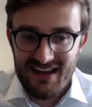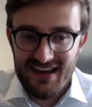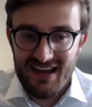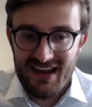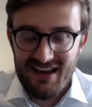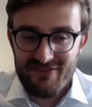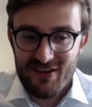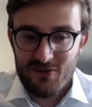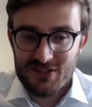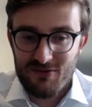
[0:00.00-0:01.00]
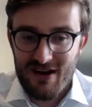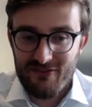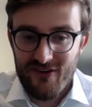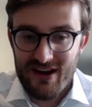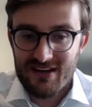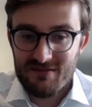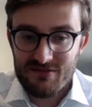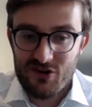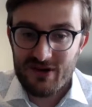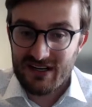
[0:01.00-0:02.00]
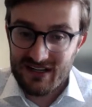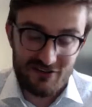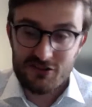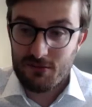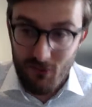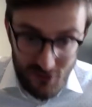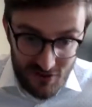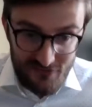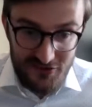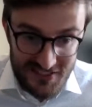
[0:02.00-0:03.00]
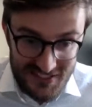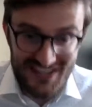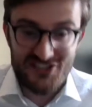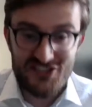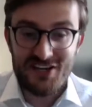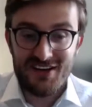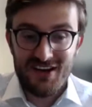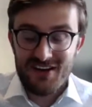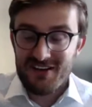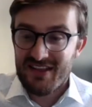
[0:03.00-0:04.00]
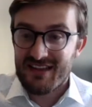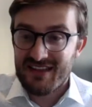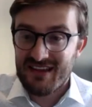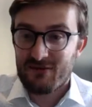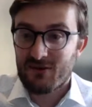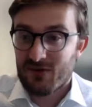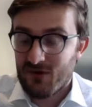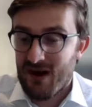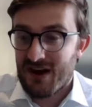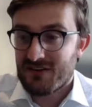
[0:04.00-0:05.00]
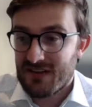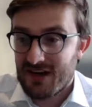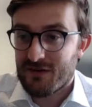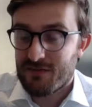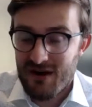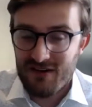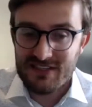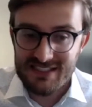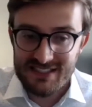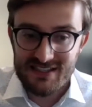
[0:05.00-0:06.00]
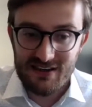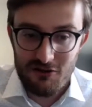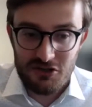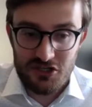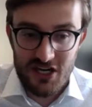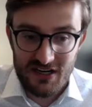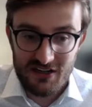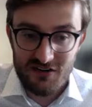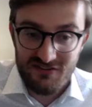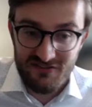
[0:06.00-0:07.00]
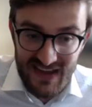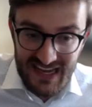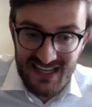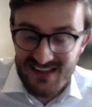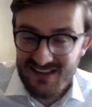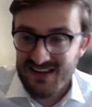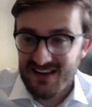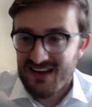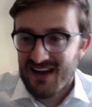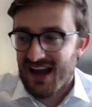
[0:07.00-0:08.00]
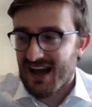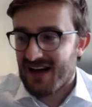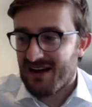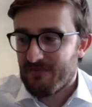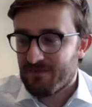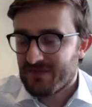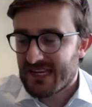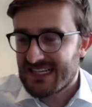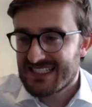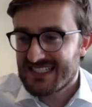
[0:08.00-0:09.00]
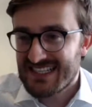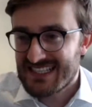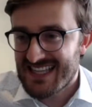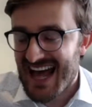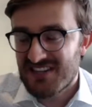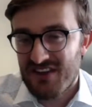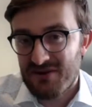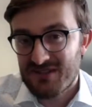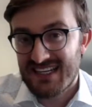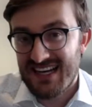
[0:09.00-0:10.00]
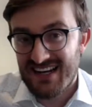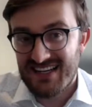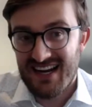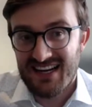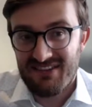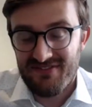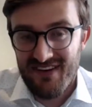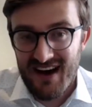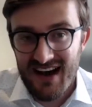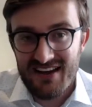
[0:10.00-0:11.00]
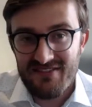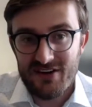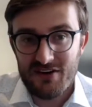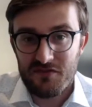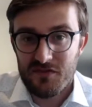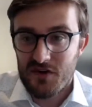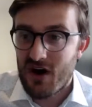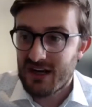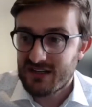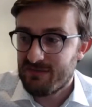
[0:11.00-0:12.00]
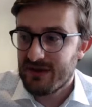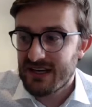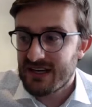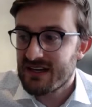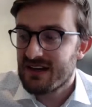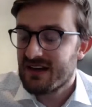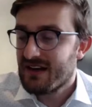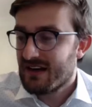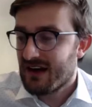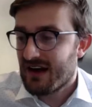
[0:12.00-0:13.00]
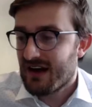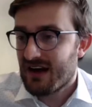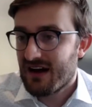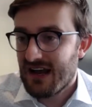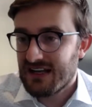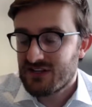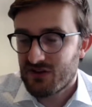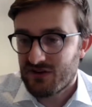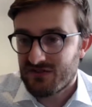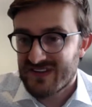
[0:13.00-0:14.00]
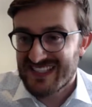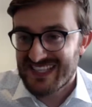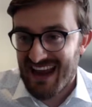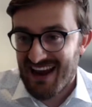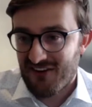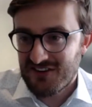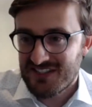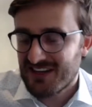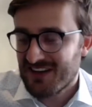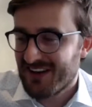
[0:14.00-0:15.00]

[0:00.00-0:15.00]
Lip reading: if there was a referendum showing clear support for secession, then it would require the other provinces to negotiate in good faith. Since that, so that was in 1995, there have not been any sort of scares